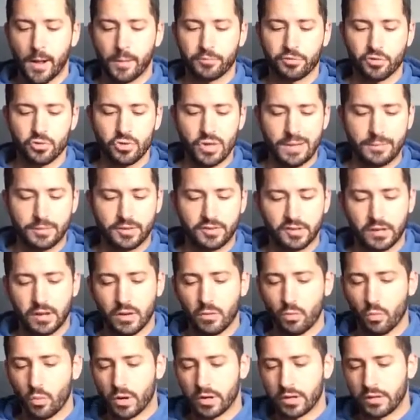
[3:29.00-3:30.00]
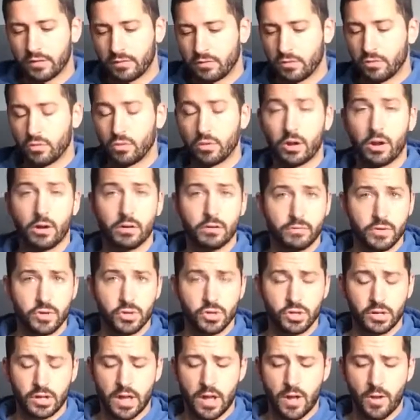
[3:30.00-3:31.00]
So Javi's sitting at 1-2 in our
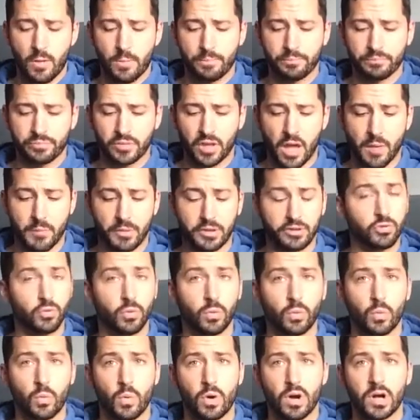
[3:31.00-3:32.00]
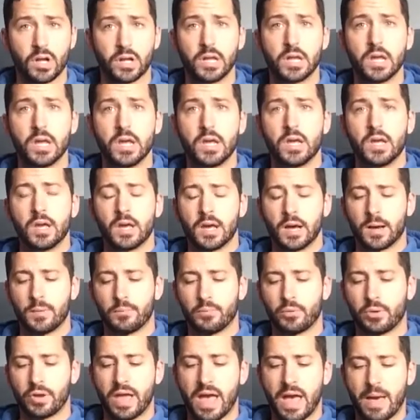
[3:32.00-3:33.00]
division now. I'm at 2-1.
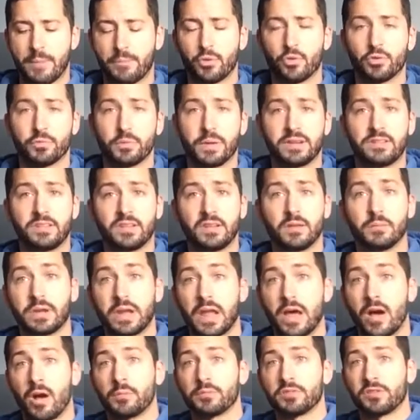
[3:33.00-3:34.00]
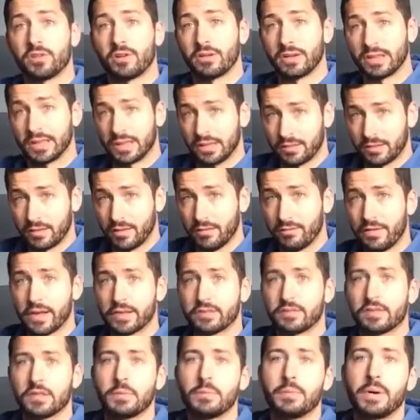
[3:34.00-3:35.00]
I'm pretty happy with my team, but now I'm starting to get the
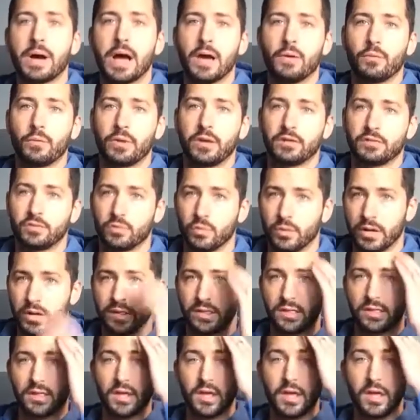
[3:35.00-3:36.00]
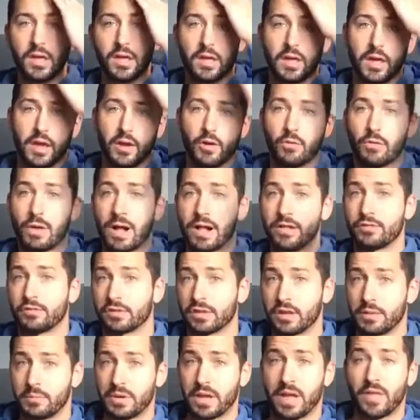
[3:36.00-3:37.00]
effects of the bye weeks with Aaron Rodgers
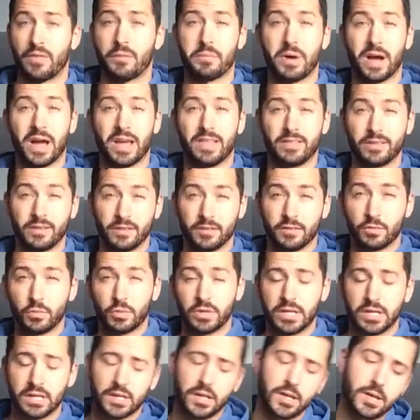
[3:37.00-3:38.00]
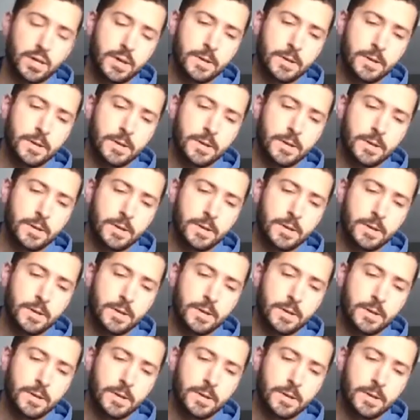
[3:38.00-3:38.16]
going to be on the bye this week.